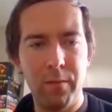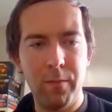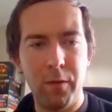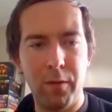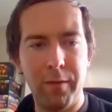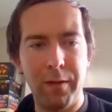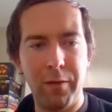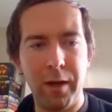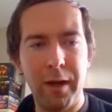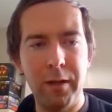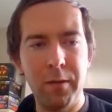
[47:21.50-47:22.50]
of every
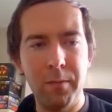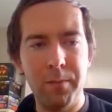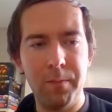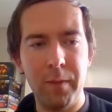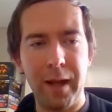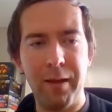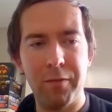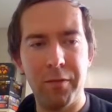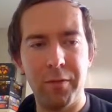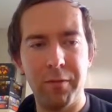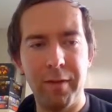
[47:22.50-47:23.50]
item
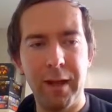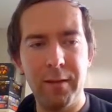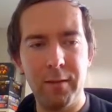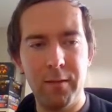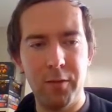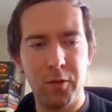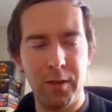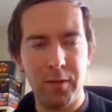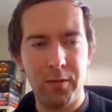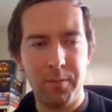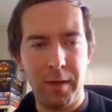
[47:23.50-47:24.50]
after the fact. So
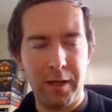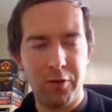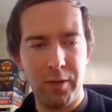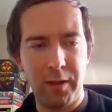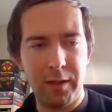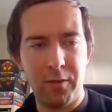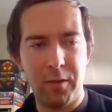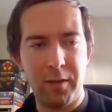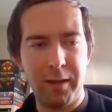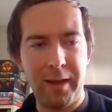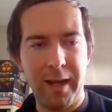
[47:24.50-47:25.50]
let's call
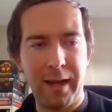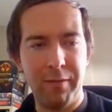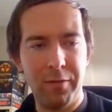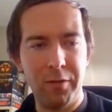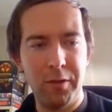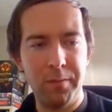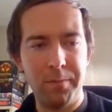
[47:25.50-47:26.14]
that after.